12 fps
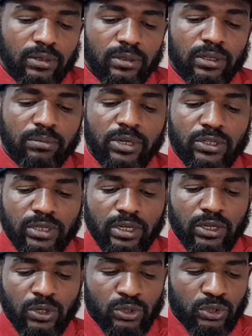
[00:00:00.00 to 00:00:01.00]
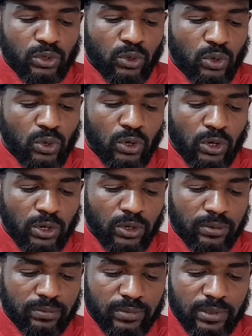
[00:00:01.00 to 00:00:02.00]
Let me take you to the
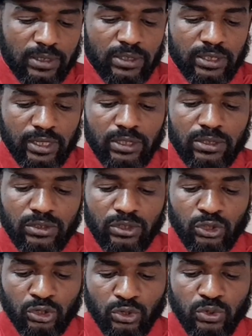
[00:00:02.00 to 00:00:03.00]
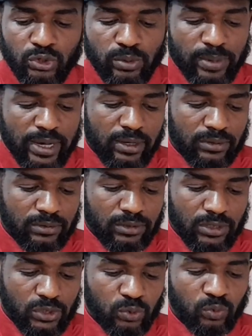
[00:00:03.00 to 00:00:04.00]
core and tell you the truth about
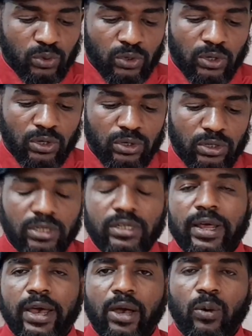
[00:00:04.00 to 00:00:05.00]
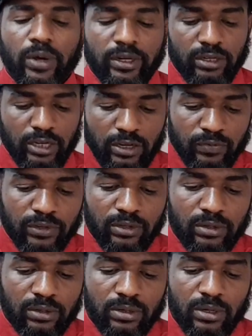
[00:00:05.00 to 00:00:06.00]
this war now and
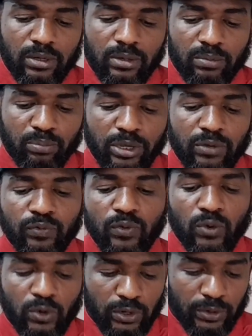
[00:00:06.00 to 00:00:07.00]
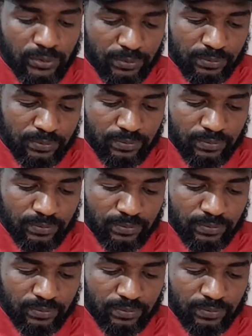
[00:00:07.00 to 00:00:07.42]
even before.